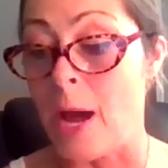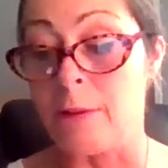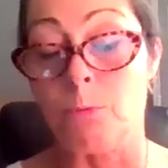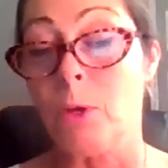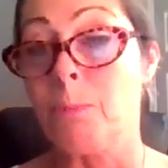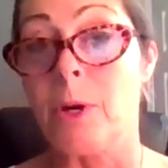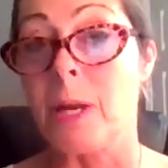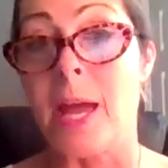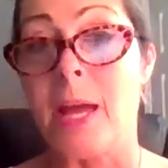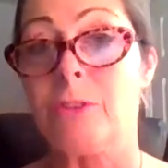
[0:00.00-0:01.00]
at one point
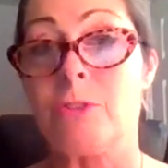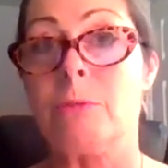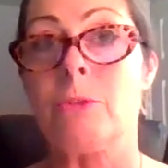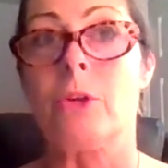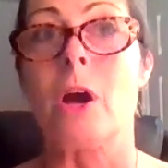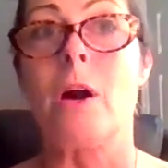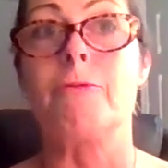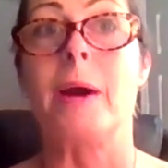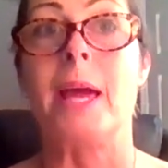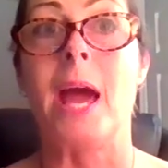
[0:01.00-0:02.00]
I had to turn off
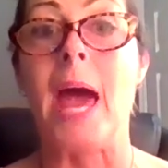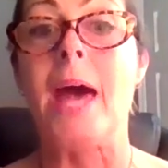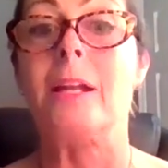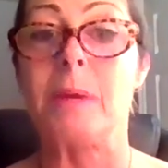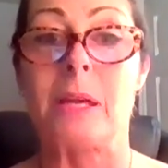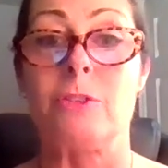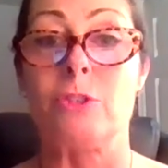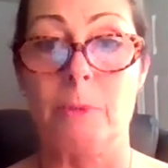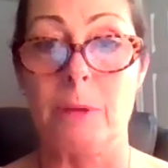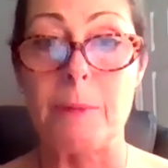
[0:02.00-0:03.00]
my ad because
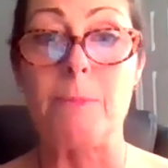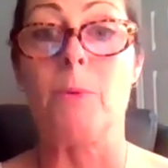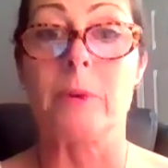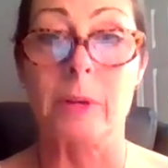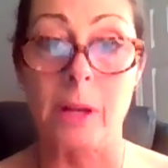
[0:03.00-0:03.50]
too many people were